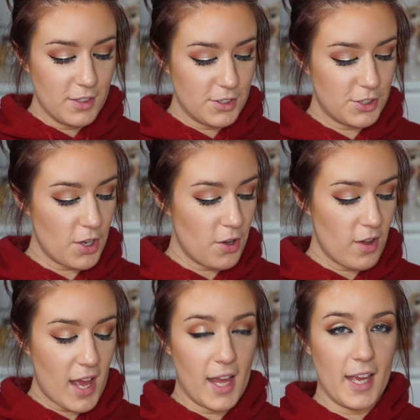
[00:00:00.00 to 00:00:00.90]

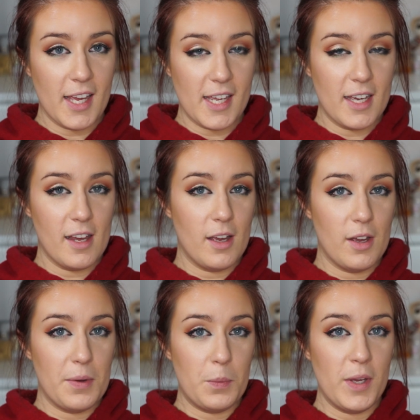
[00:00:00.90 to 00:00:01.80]
So I
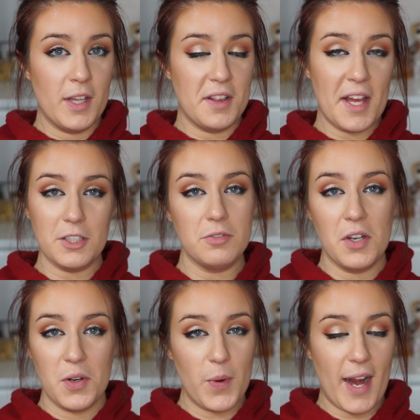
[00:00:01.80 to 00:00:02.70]
will let you
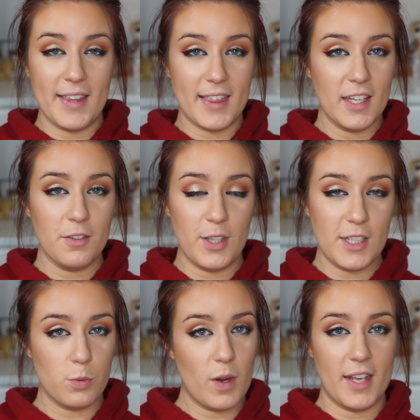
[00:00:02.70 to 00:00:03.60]
know what I think of
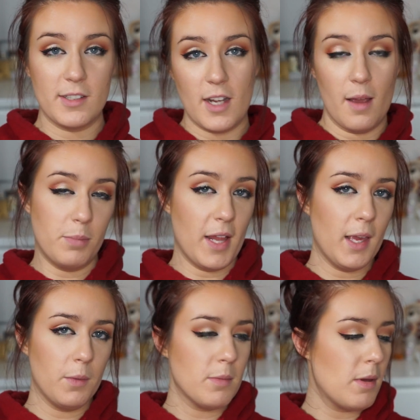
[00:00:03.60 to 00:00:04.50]
these when I start
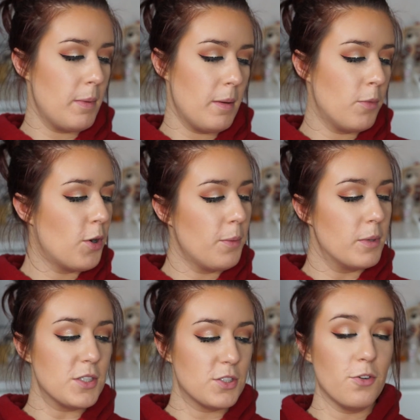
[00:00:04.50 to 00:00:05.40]
playing with them a bit more,
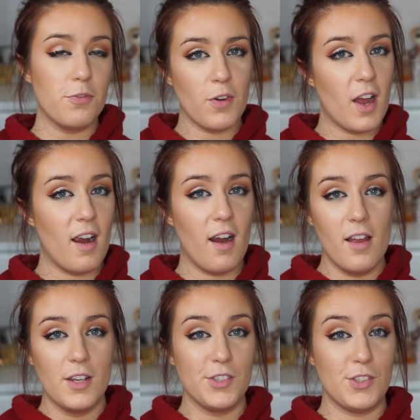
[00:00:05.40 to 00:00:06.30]
but so far,
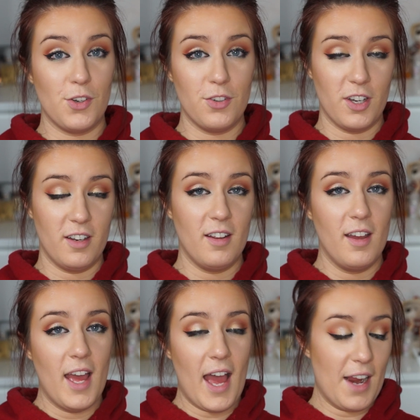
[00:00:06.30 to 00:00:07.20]
so good.
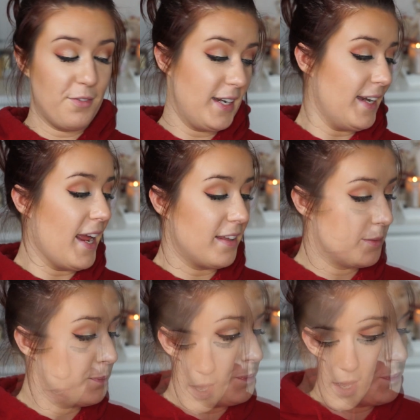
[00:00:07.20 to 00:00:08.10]
I really like
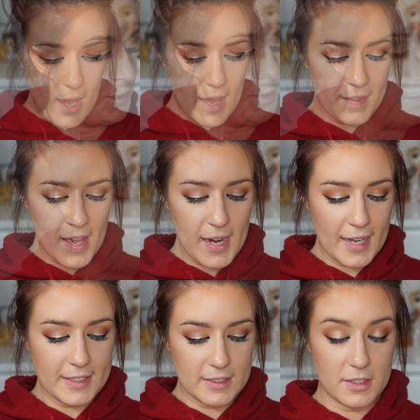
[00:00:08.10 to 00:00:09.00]
them. And then
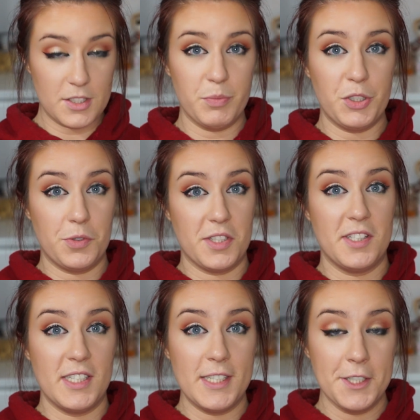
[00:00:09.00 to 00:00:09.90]
I needed some new
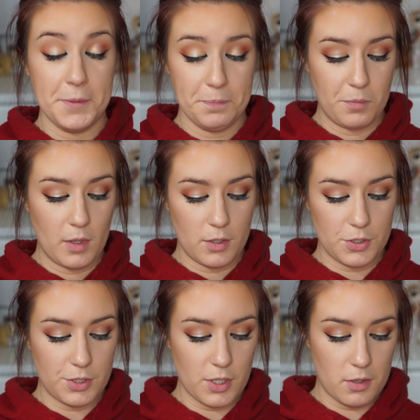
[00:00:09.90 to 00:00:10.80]
concealer.
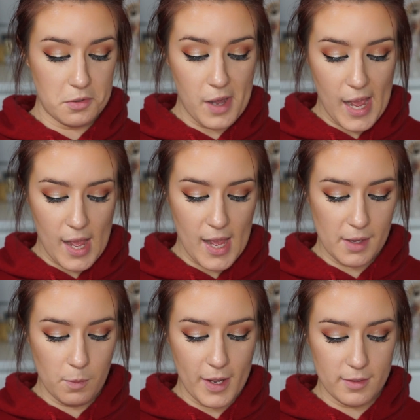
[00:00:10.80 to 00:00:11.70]
So
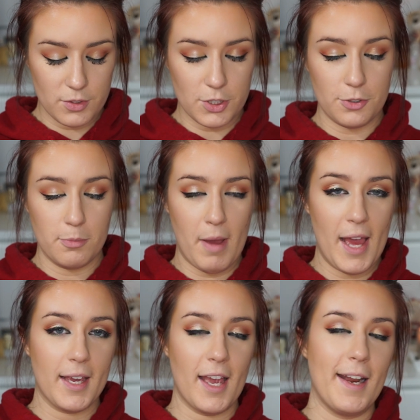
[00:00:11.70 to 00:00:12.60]
I went to
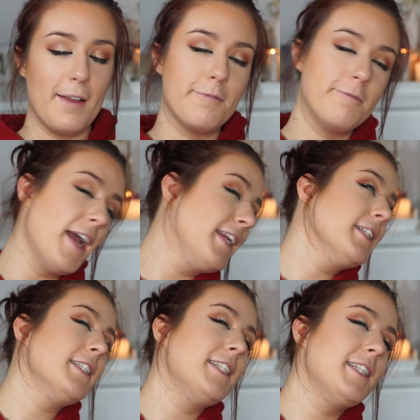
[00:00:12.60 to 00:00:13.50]
M.A.C and I
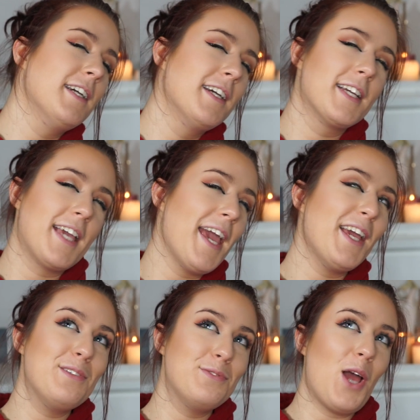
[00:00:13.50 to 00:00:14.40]
finally
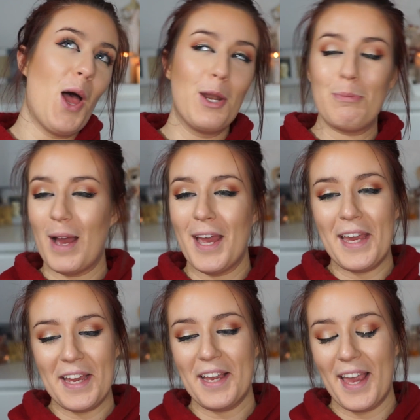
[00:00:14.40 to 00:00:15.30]
caved on
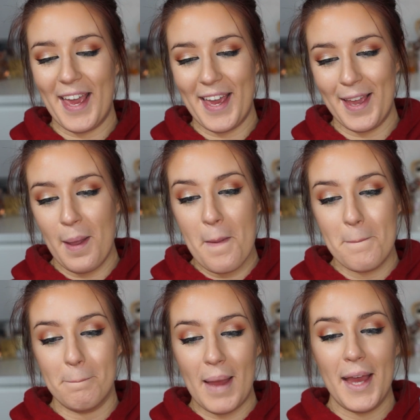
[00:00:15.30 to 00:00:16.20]
buying a
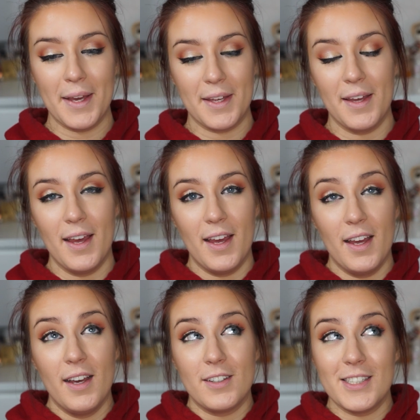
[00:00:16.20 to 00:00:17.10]
M.A.C
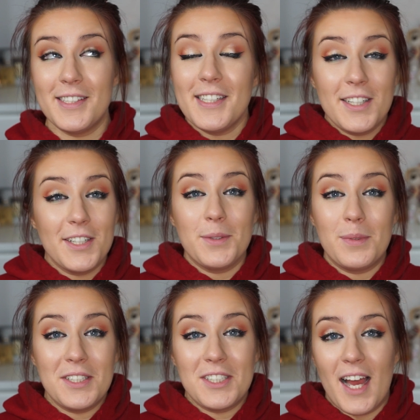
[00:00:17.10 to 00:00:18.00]
concealer,
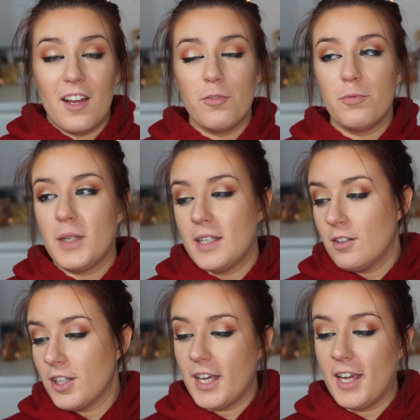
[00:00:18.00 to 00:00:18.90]
which I've been
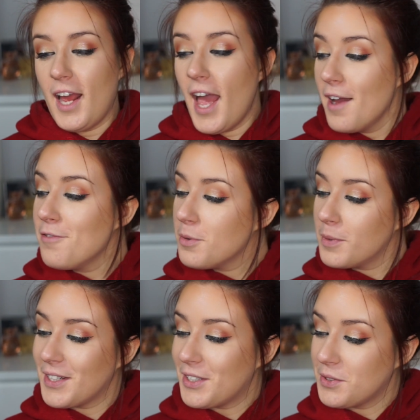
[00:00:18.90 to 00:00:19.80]
looking at
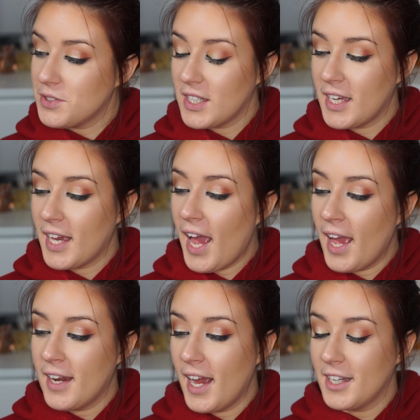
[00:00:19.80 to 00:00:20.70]
everybody using
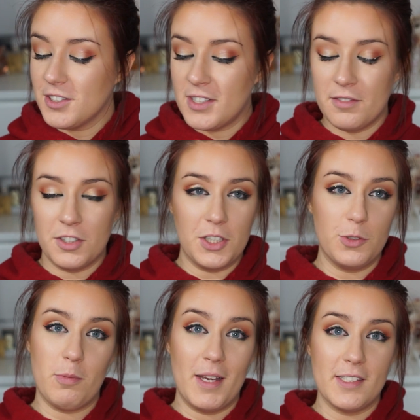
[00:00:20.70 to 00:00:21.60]
and I just never
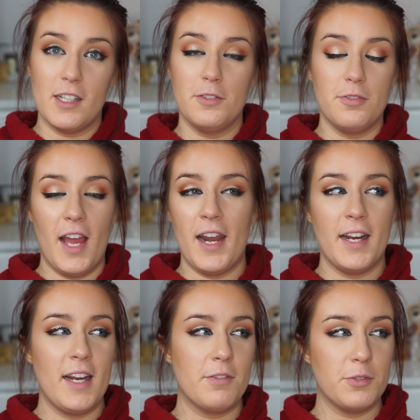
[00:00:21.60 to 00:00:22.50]
used myself, and
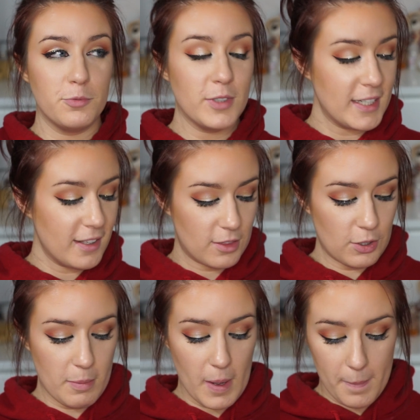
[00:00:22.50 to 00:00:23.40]
I never really
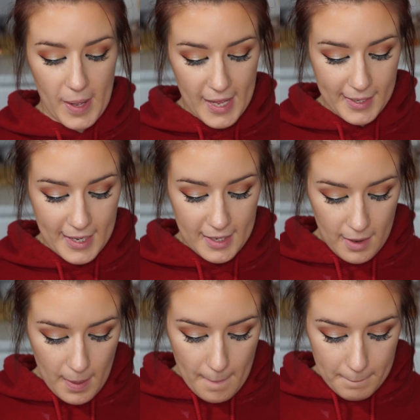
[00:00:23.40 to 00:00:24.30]
thought about buying it.
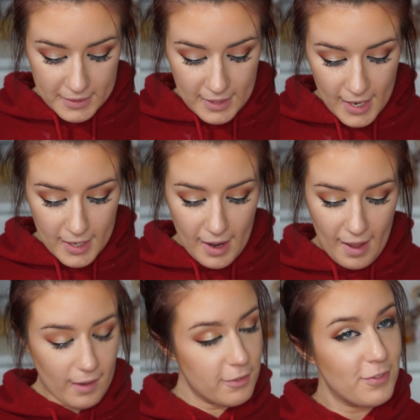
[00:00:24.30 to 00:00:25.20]
But then
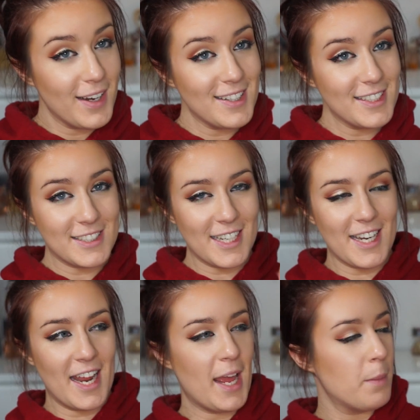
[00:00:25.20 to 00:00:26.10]
I finally did,
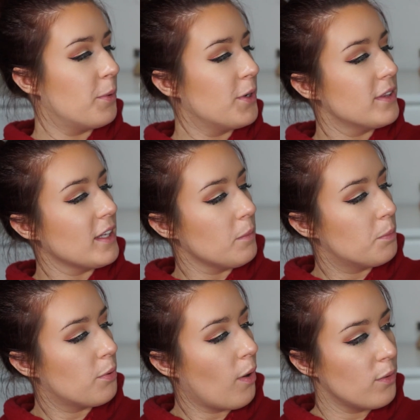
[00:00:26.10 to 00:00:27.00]
and I bought the
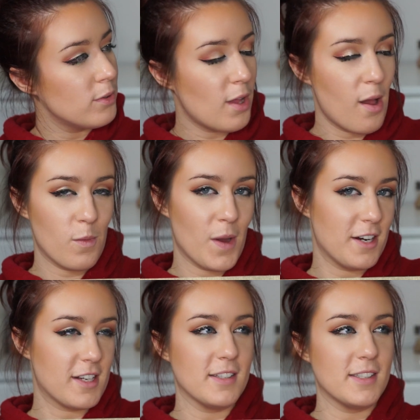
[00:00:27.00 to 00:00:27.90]
Pro
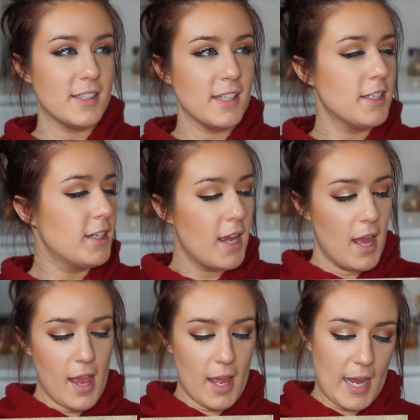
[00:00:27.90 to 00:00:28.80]
Longwear concealer,
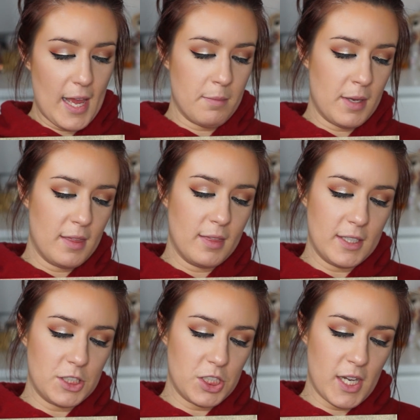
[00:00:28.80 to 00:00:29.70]
and I'm in
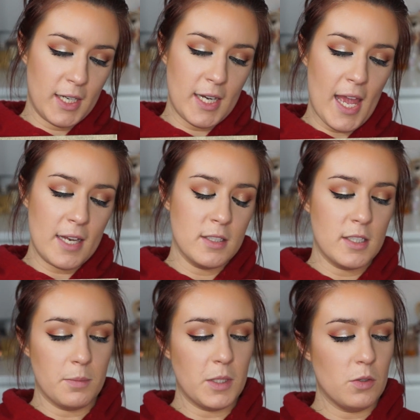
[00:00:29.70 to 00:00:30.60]
the shade
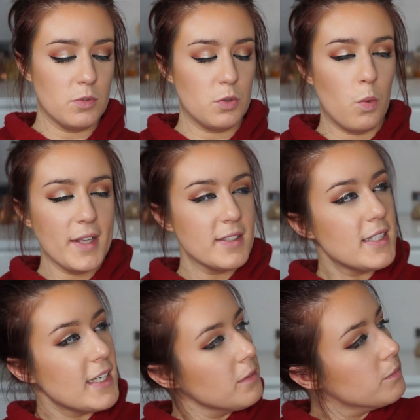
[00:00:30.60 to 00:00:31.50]

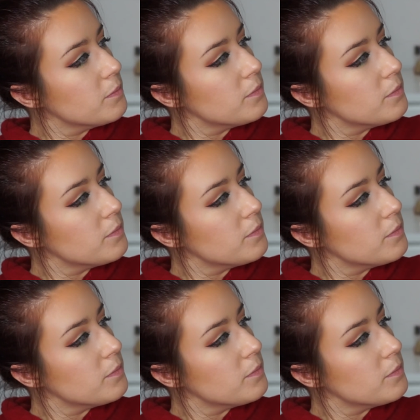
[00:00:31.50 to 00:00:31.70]
NW20.